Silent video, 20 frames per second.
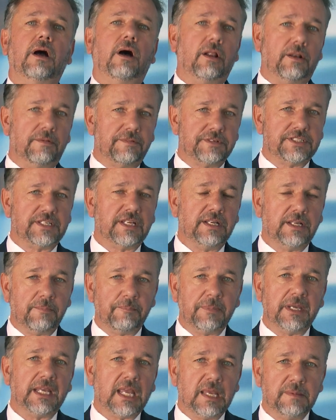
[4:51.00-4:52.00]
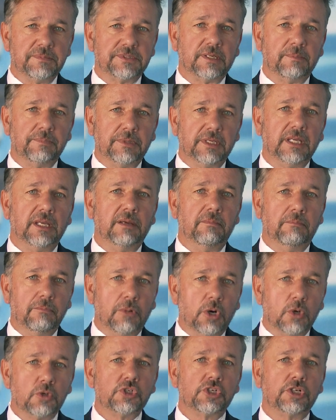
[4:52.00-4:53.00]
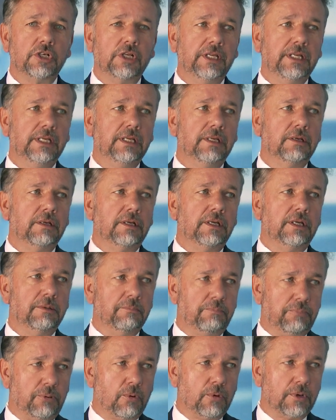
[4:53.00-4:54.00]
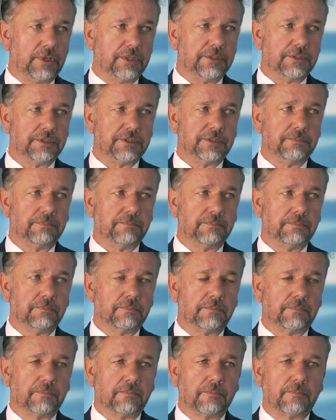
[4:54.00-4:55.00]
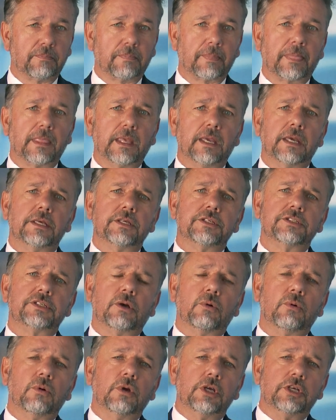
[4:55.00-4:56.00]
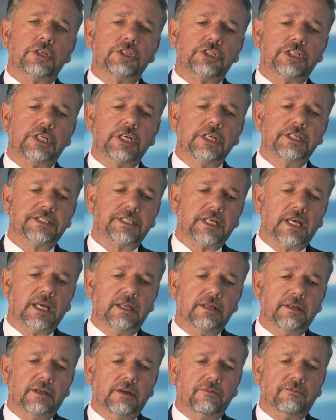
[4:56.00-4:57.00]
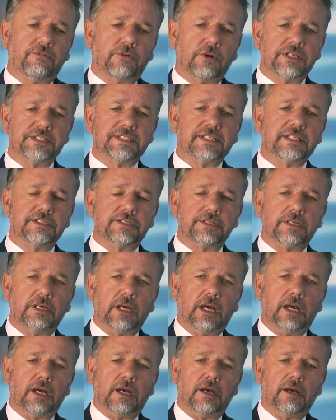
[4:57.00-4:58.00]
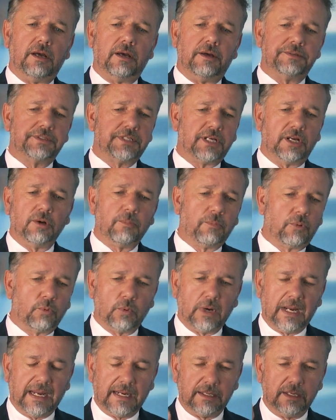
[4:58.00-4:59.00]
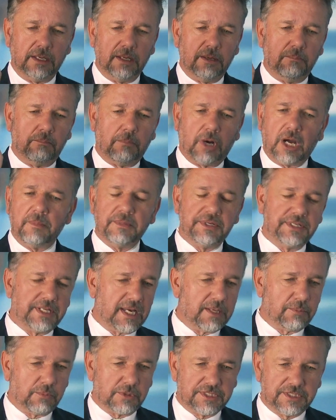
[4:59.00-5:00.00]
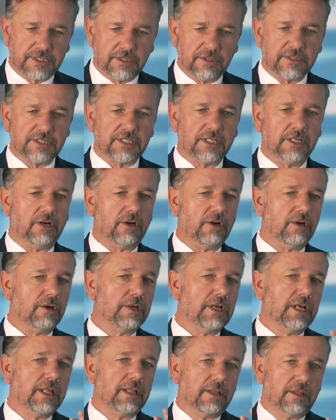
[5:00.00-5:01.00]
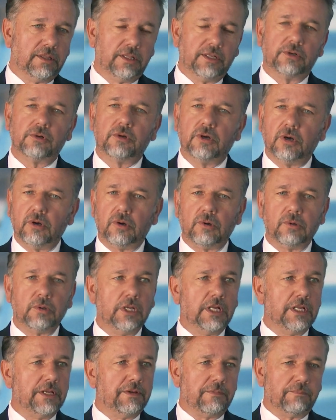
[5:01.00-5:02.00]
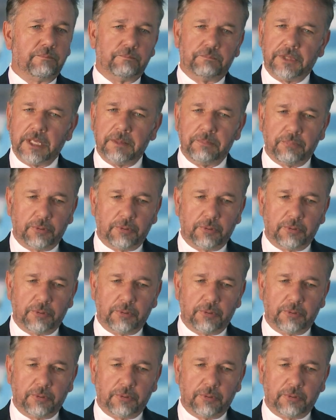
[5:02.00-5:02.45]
all of a sudden it became something emotionally important. So she said, for instance, a terrible wreck. Mom and dad were seriously hurt. Little girl, they